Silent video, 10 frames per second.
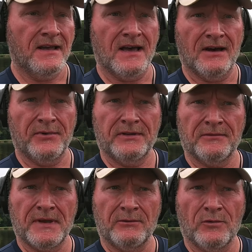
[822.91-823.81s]
Uh, we
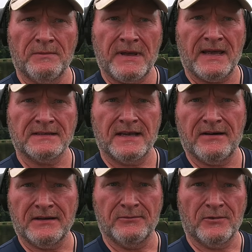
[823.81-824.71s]
done made one pass
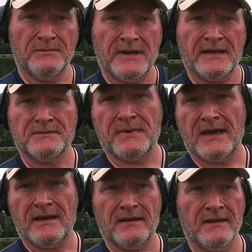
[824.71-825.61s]
down and one pass
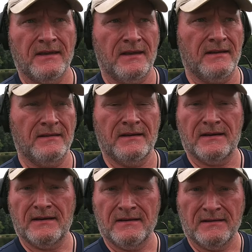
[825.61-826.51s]
back, and
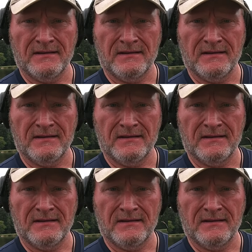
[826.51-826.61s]
uh,